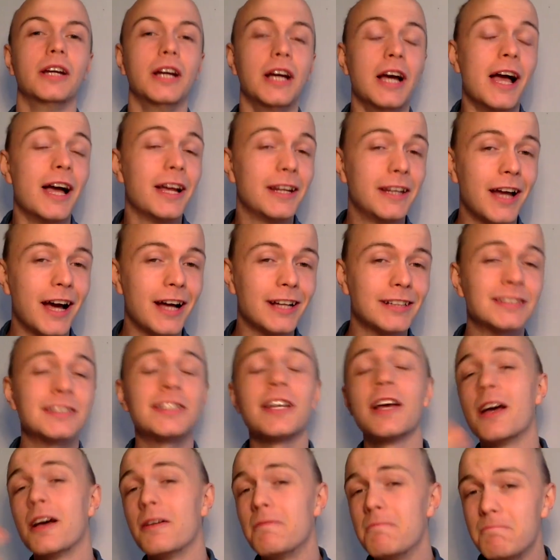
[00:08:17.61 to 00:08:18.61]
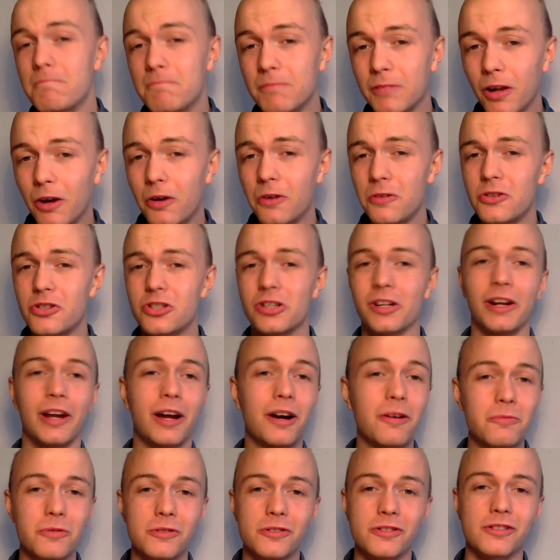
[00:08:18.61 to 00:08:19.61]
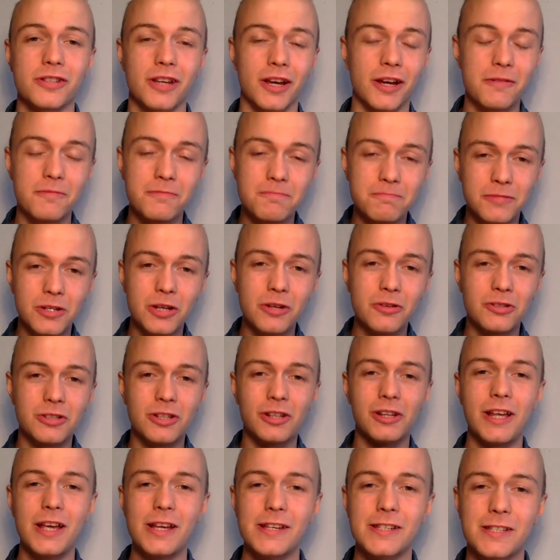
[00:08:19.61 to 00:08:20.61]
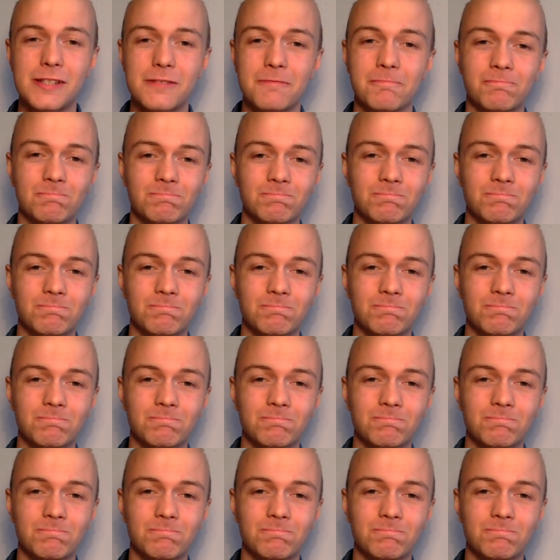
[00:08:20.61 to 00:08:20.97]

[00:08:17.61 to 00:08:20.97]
And that's largely, I would say, due to this.